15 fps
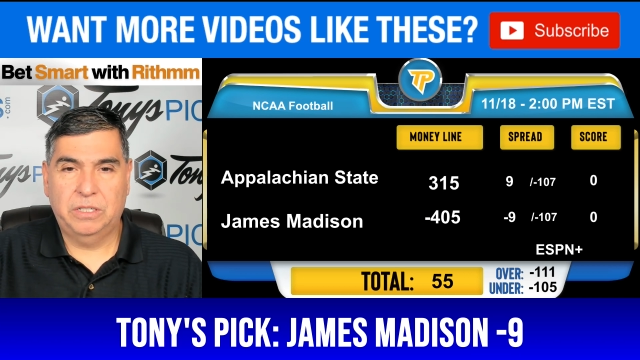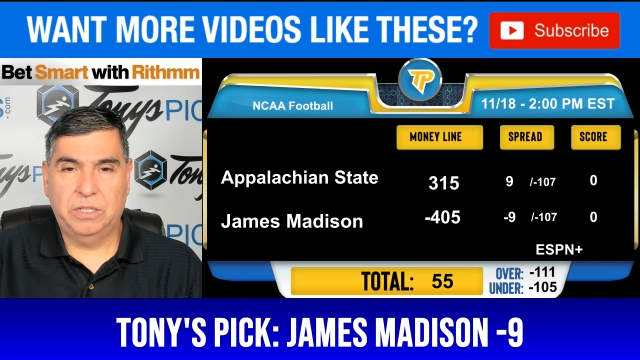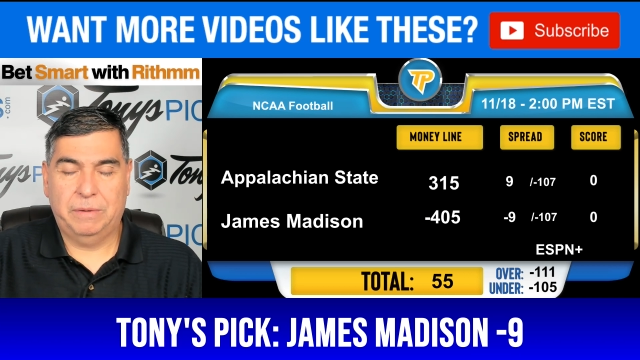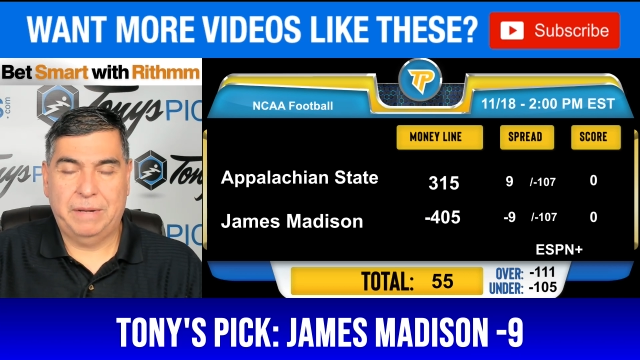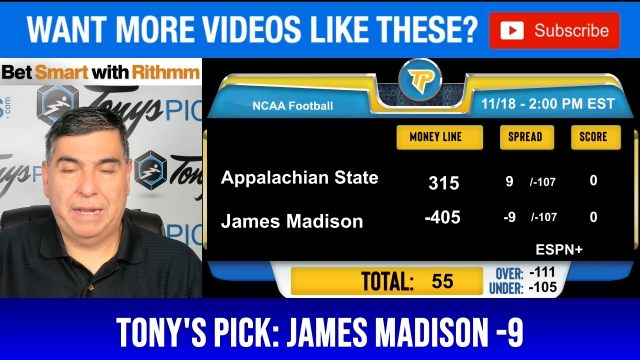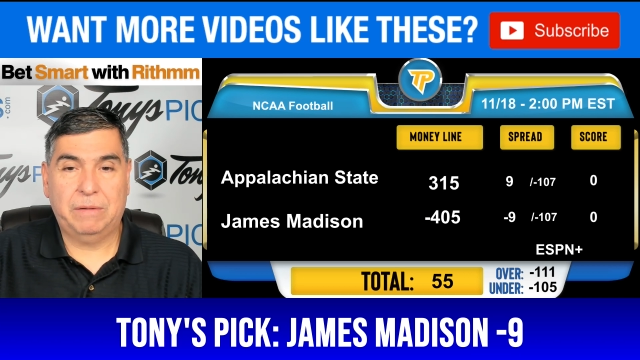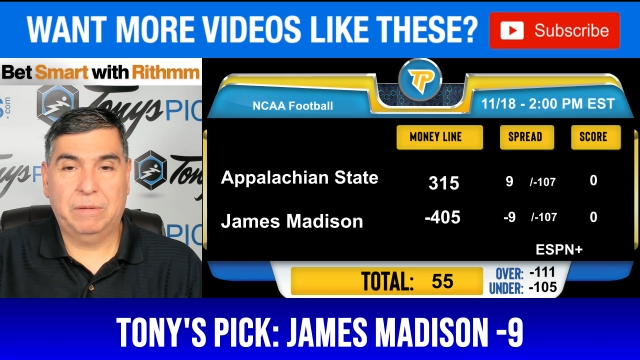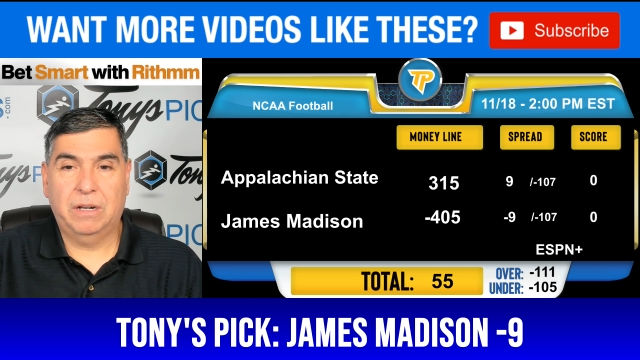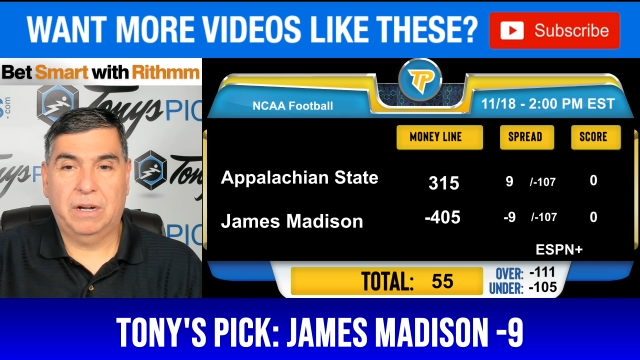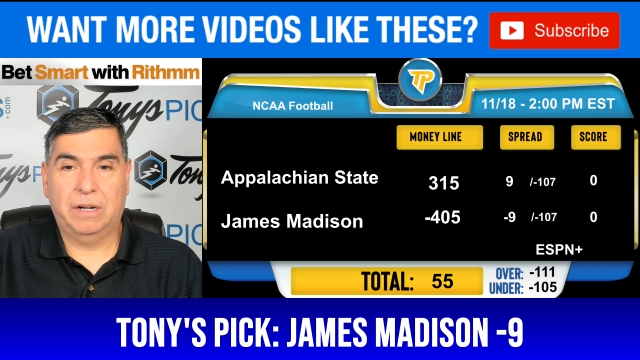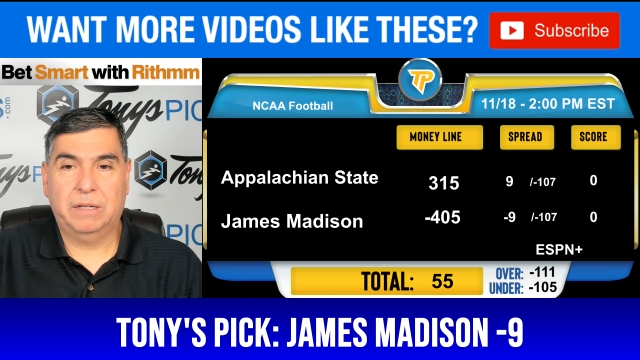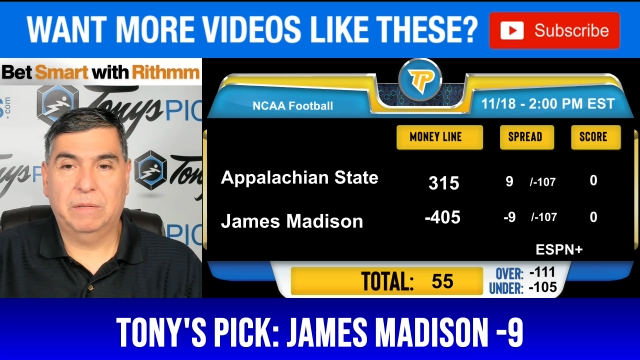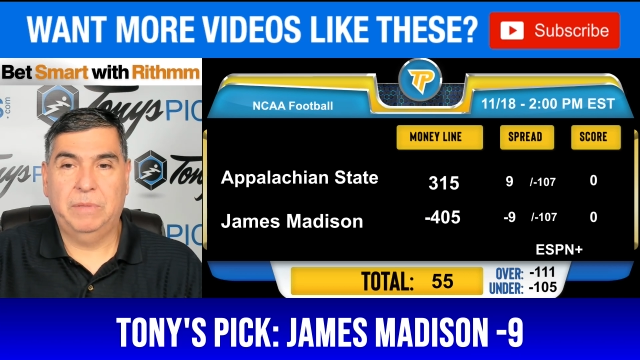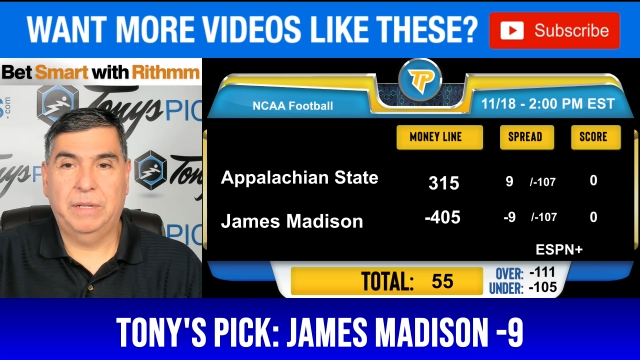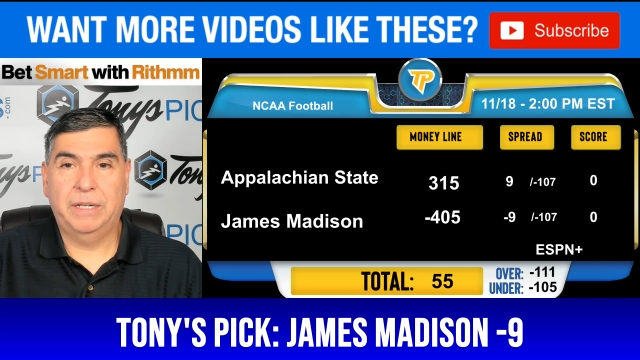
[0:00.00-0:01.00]
Joey Aguilar
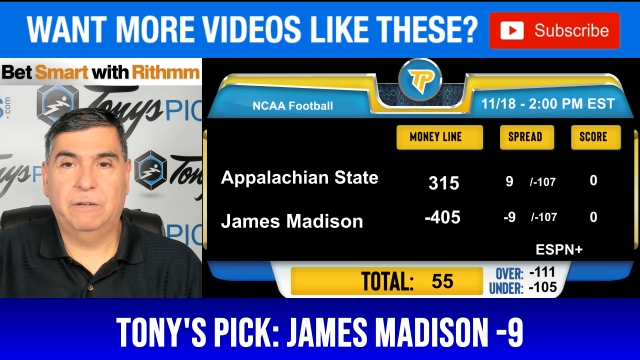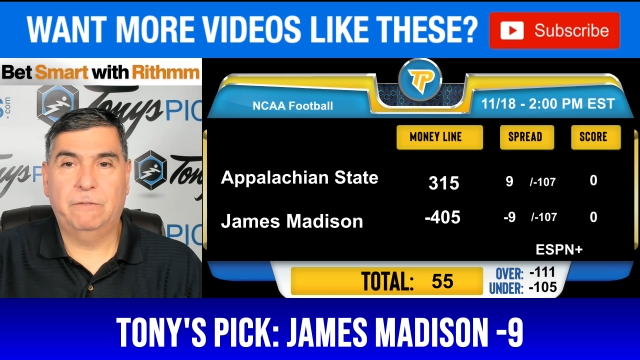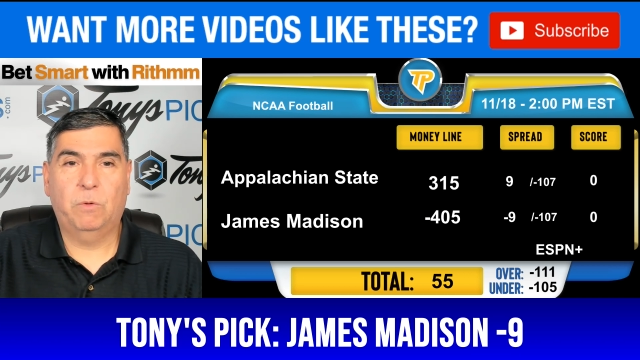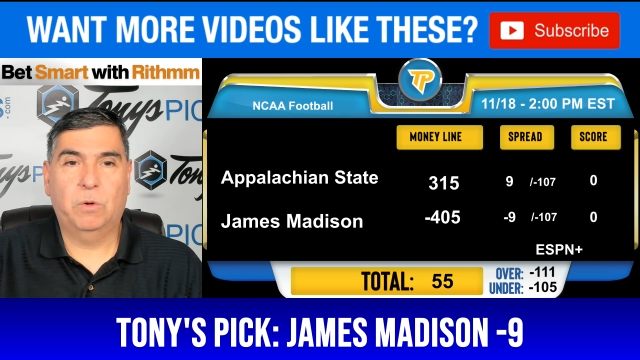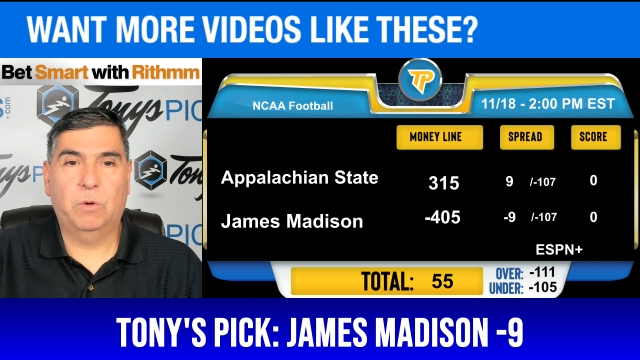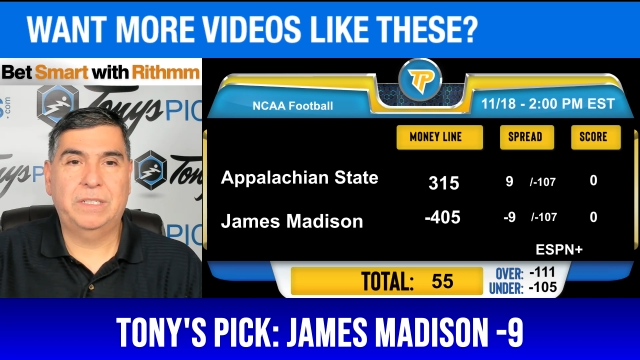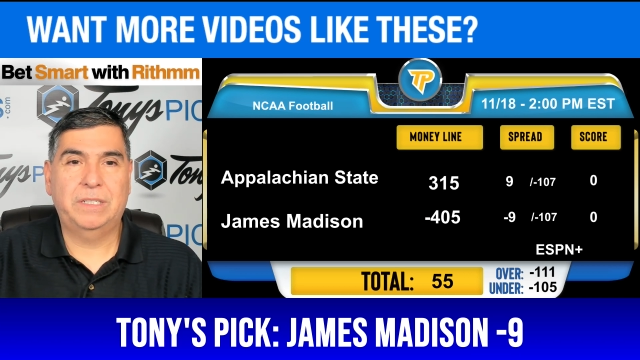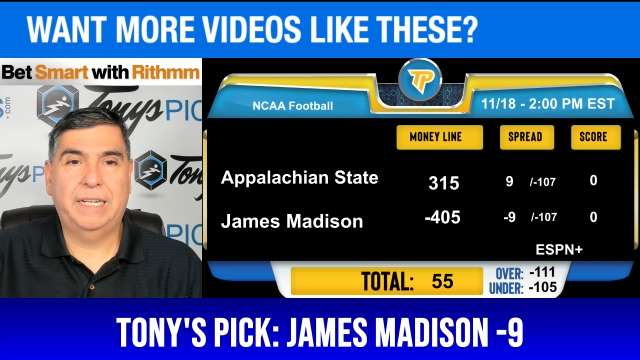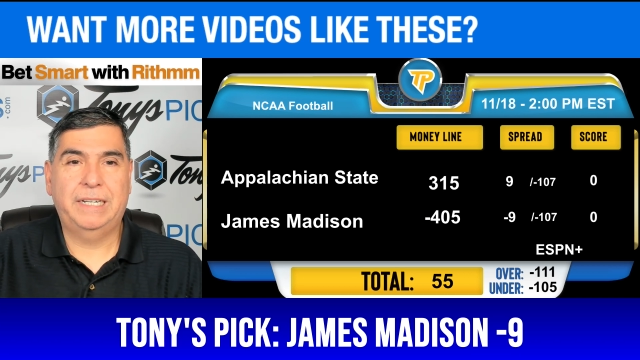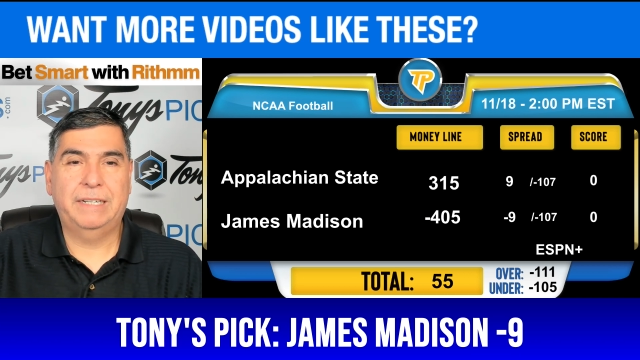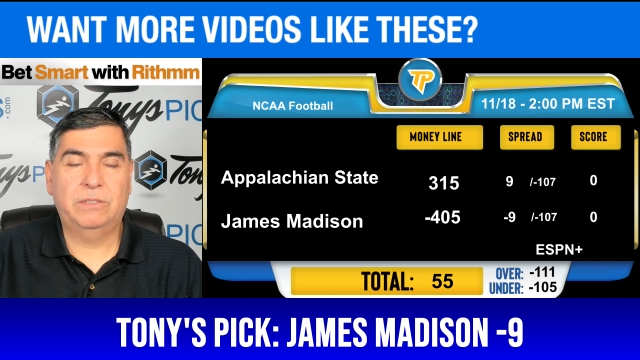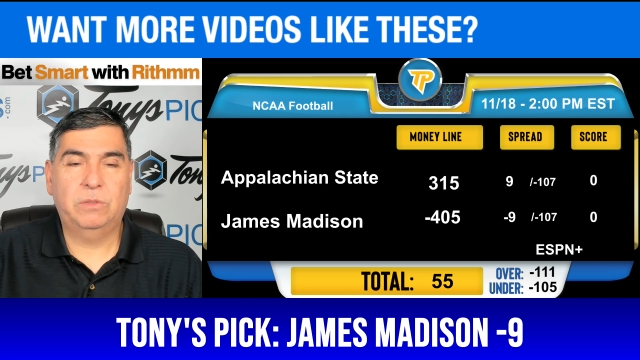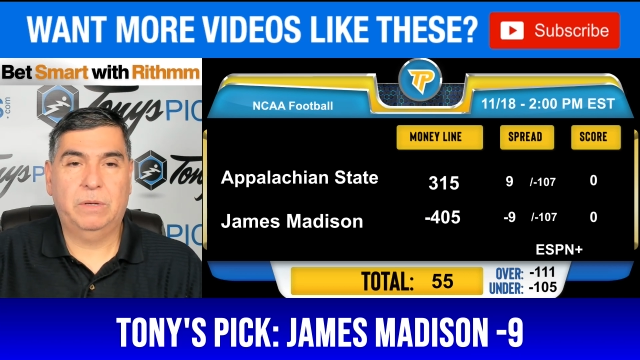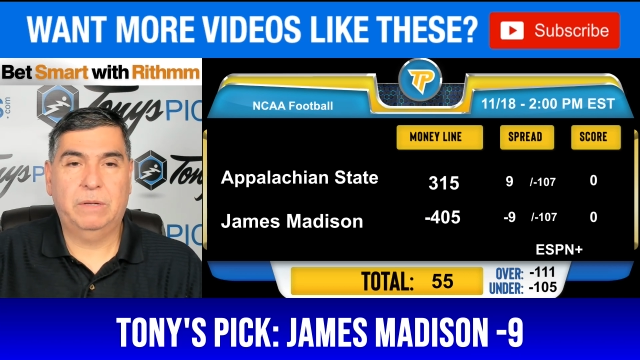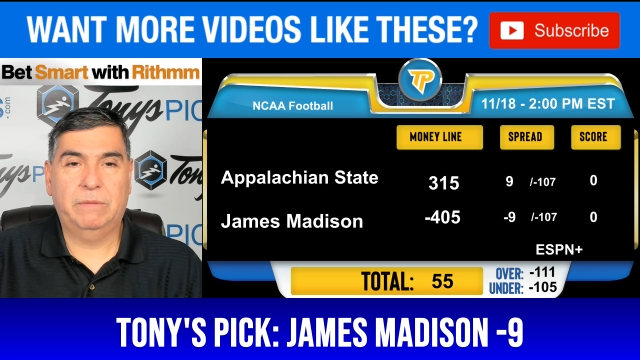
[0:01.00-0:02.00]
completed 14
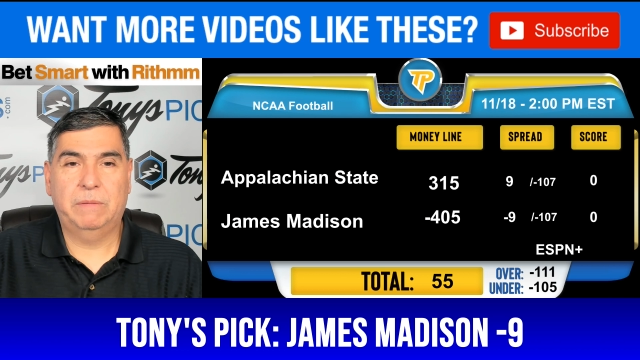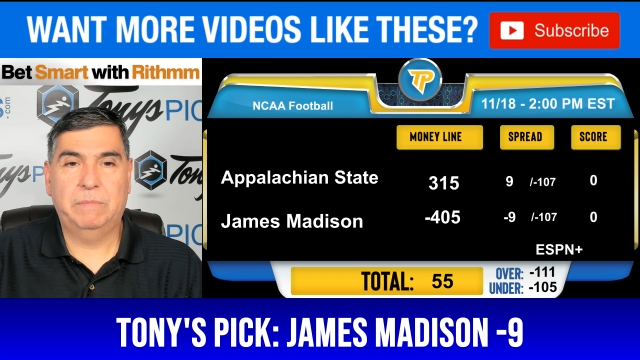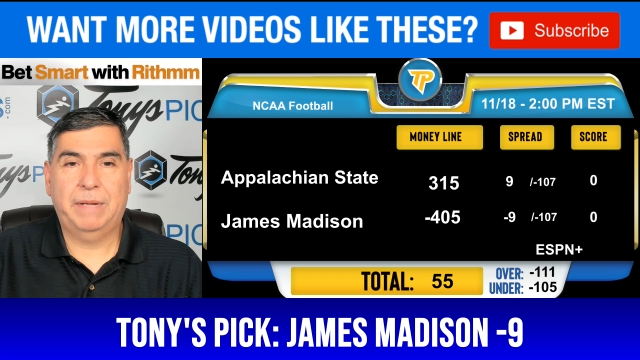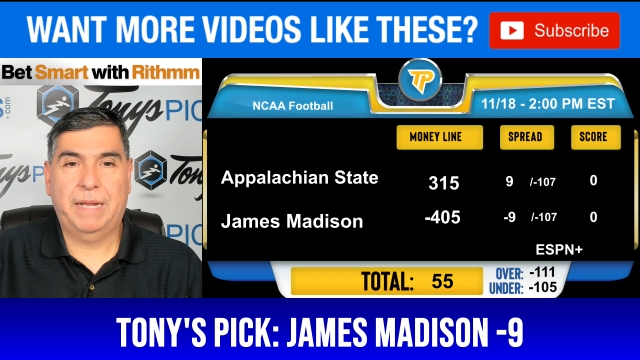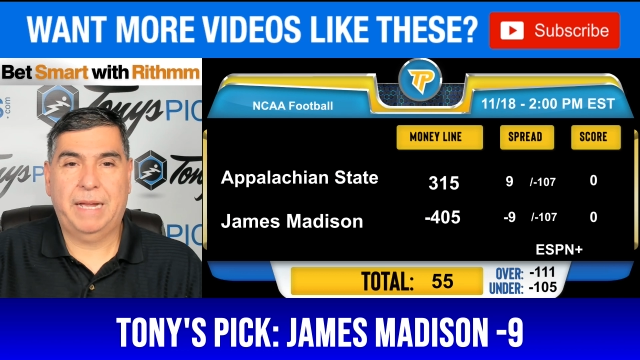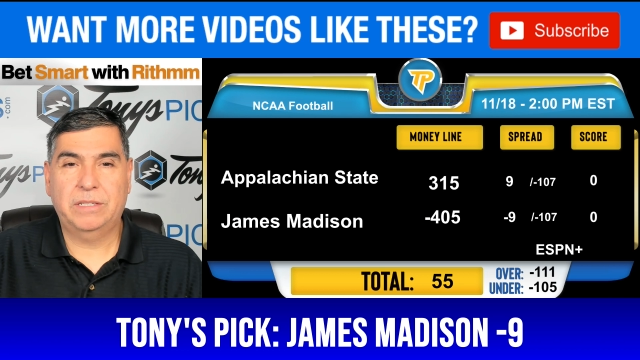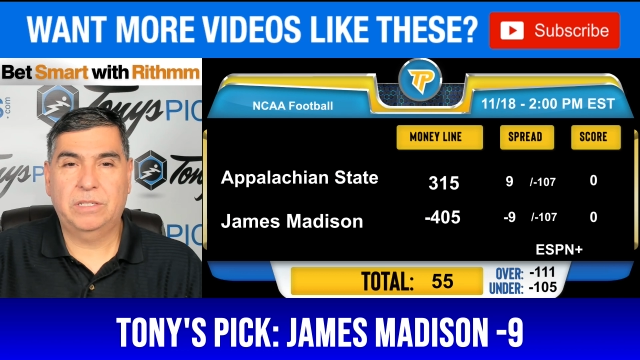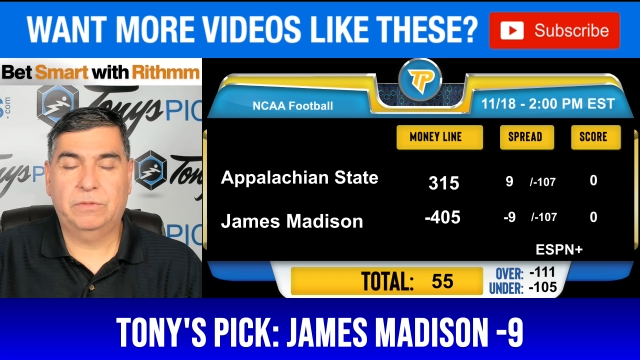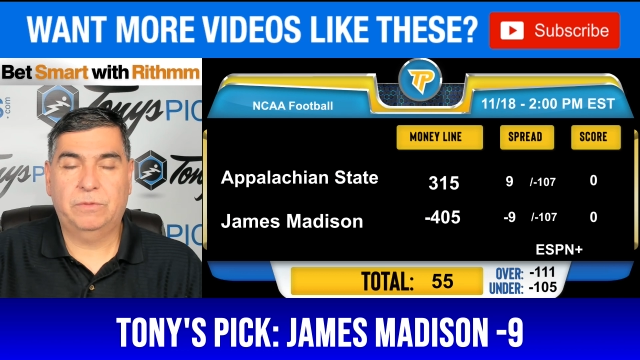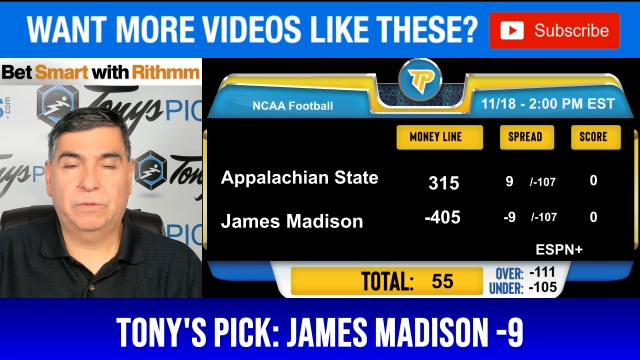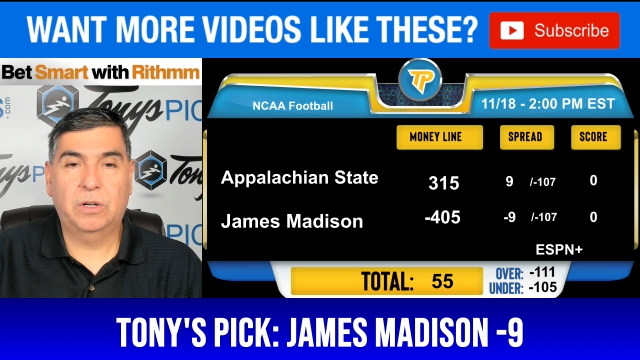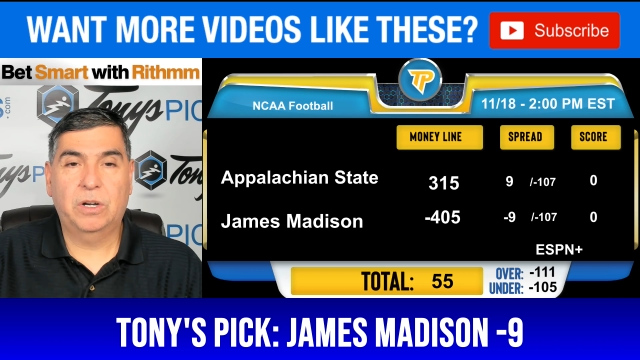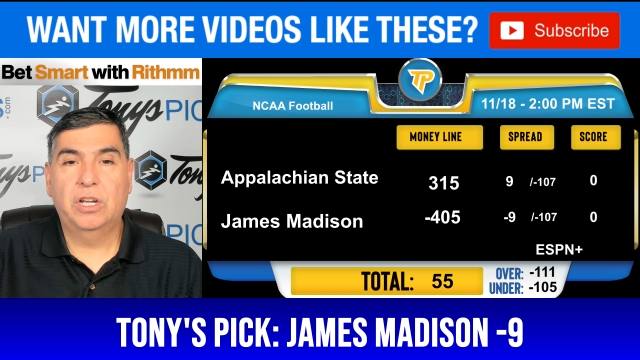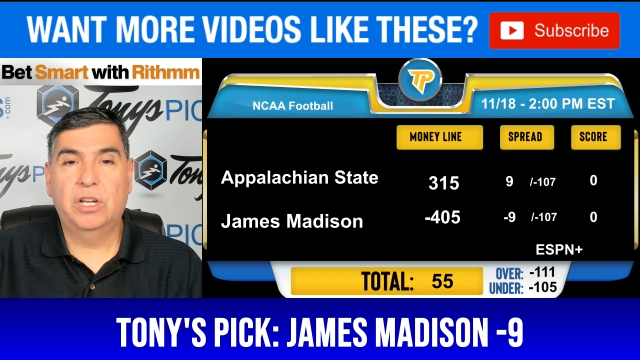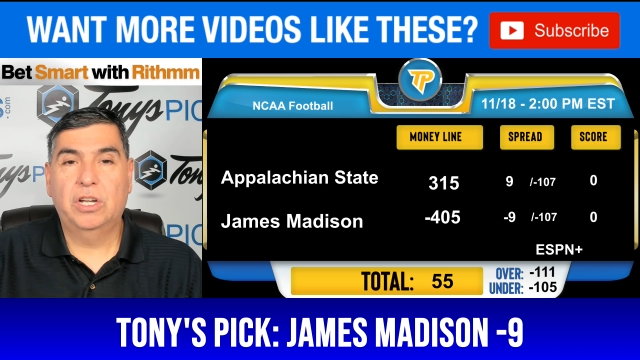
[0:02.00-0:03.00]
of 21 passes
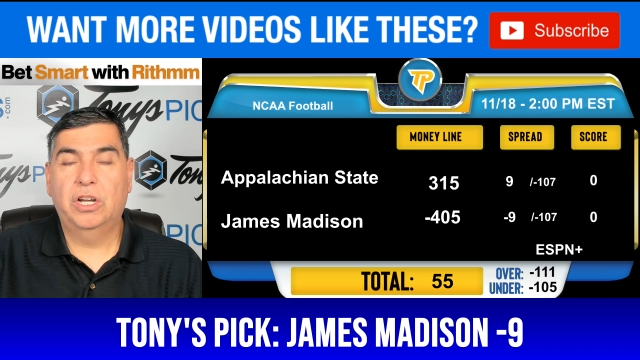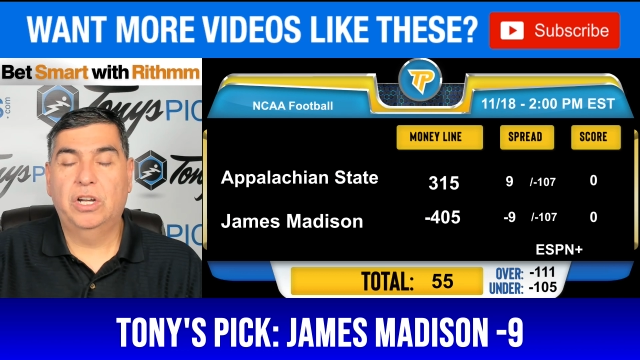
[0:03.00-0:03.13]
for